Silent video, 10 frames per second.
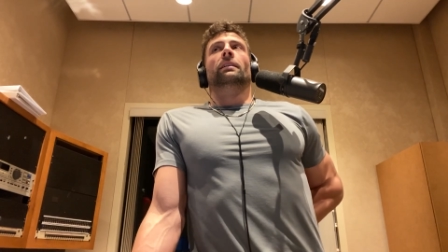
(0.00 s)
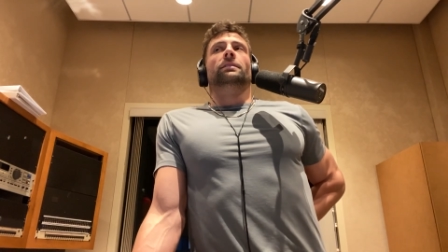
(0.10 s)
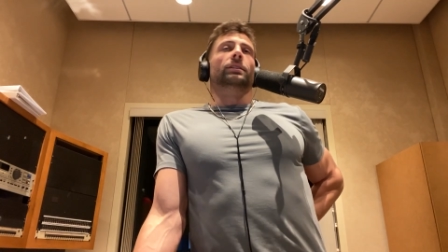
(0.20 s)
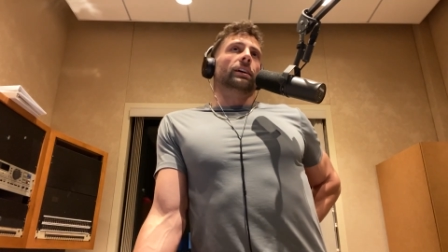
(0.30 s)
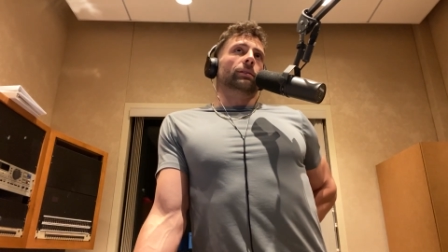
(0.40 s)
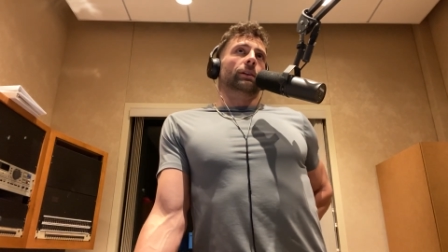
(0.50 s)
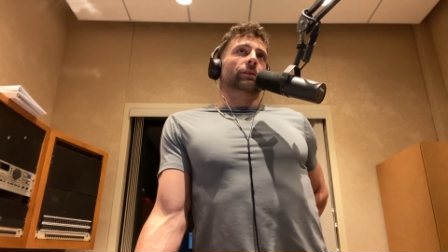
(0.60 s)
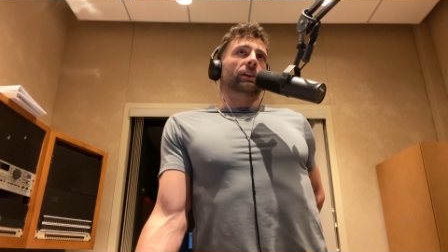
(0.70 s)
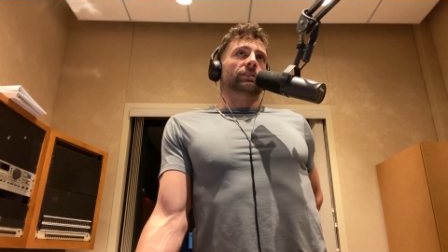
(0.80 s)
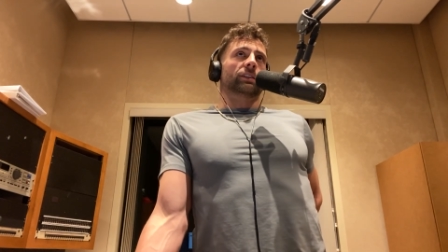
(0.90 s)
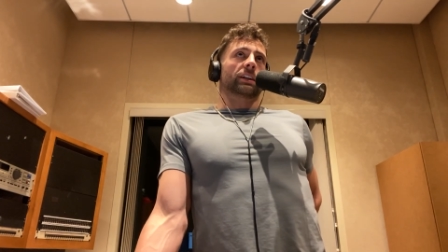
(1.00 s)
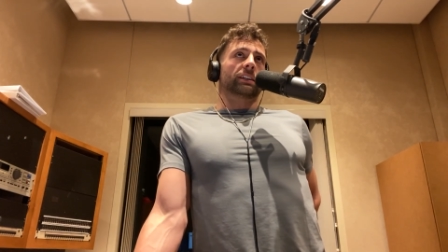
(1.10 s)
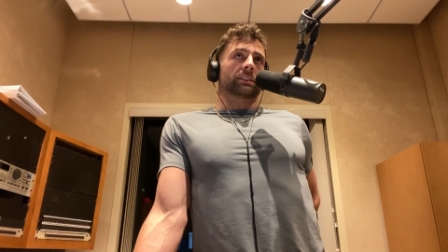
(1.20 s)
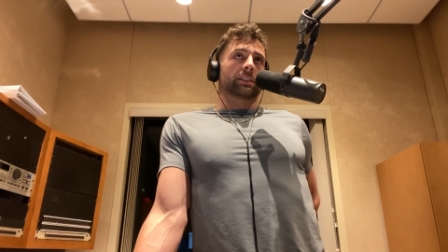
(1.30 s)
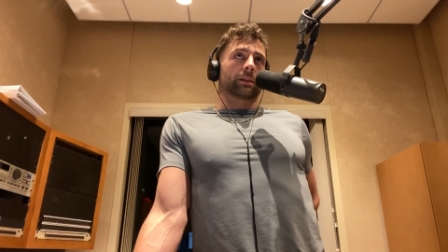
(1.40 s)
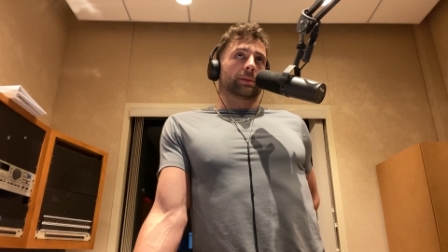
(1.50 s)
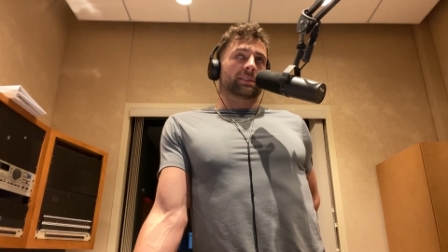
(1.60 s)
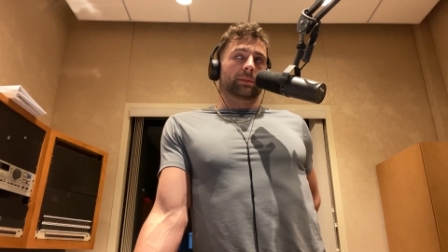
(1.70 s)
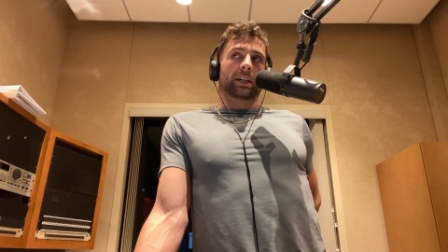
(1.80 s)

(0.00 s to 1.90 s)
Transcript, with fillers: So you got to refresh your contacts. You got to put some